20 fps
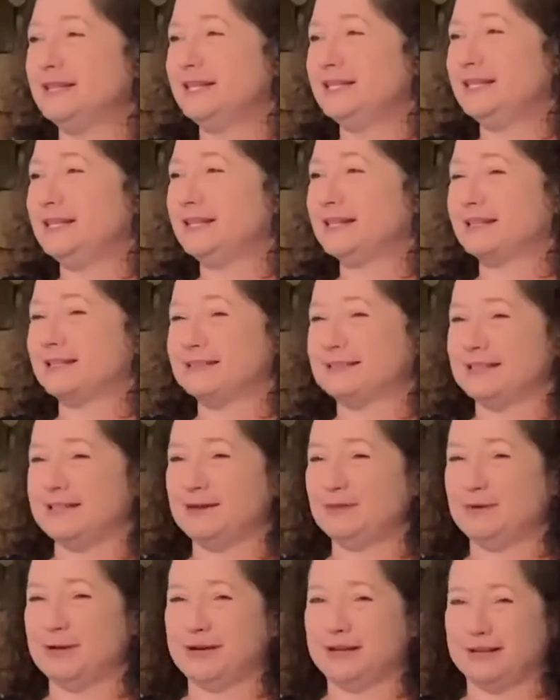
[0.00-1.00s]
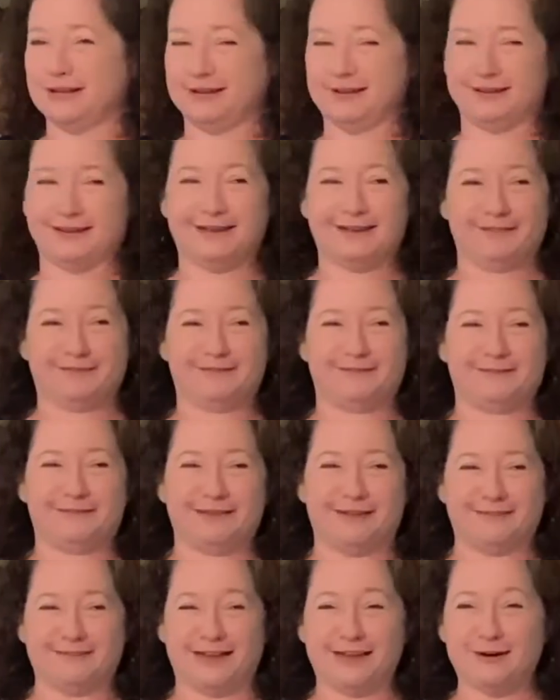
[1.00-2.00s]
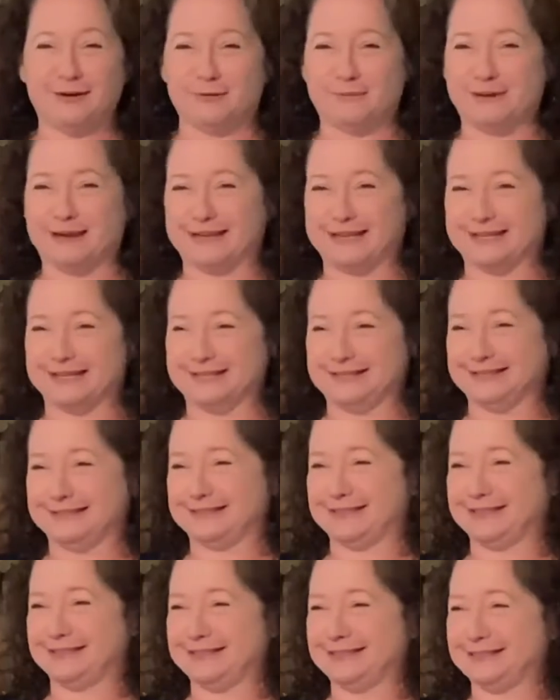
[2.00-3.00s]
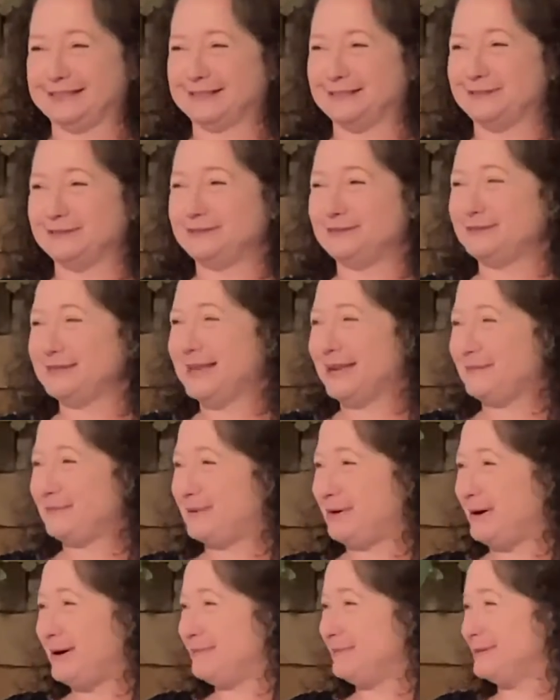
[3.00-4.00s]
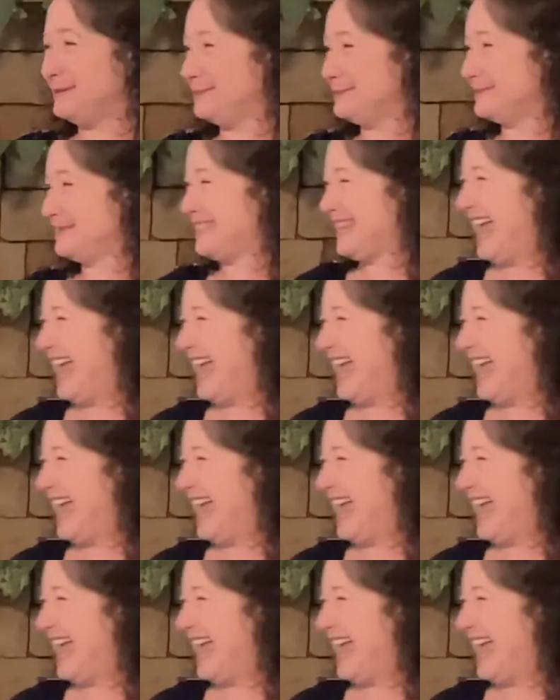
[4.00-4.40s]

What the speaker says: Because if I don't make it to Sunday school, we got problems.